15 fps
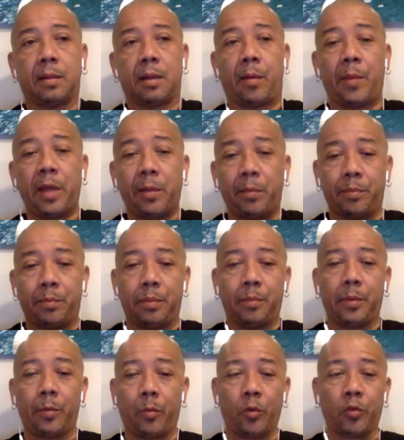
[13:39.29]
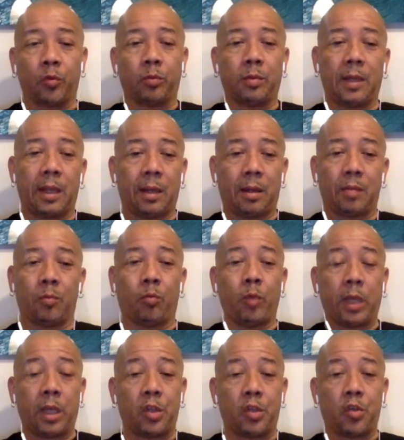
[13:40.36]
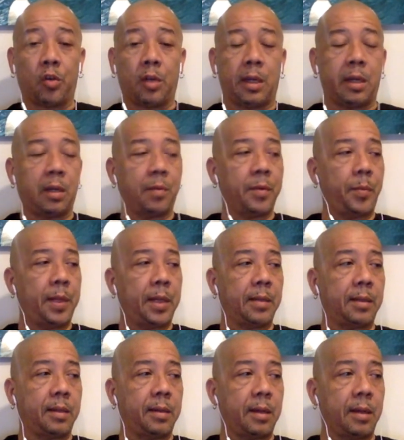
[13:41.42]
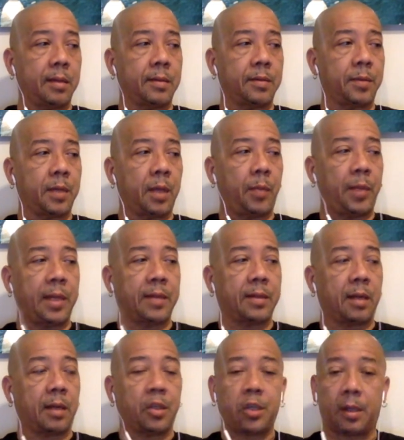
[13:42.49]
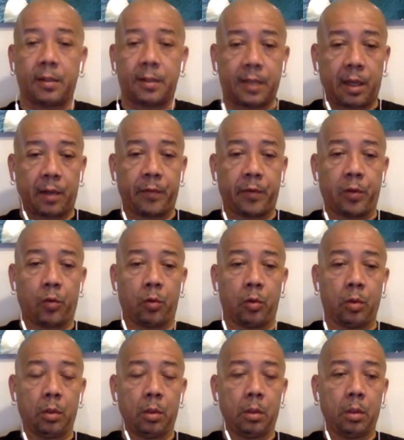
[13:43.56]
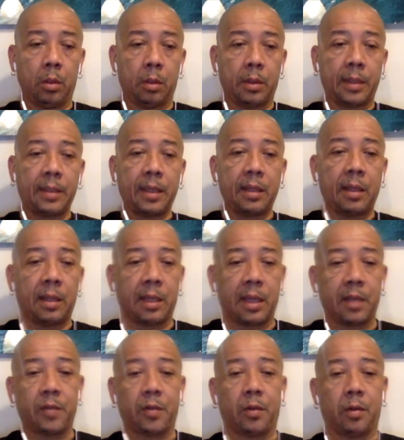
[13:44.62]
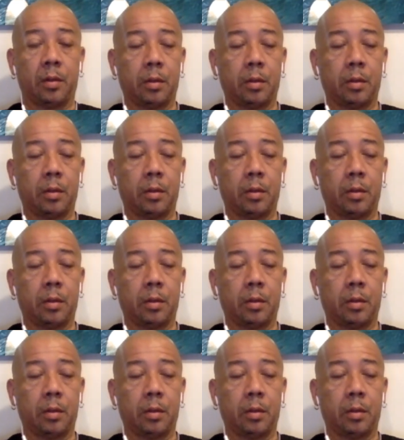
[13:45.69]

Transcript: Come in was like a wicked juggler and I'm a play at a dance at a place called Chelsea Avenue. That time in the ghetto.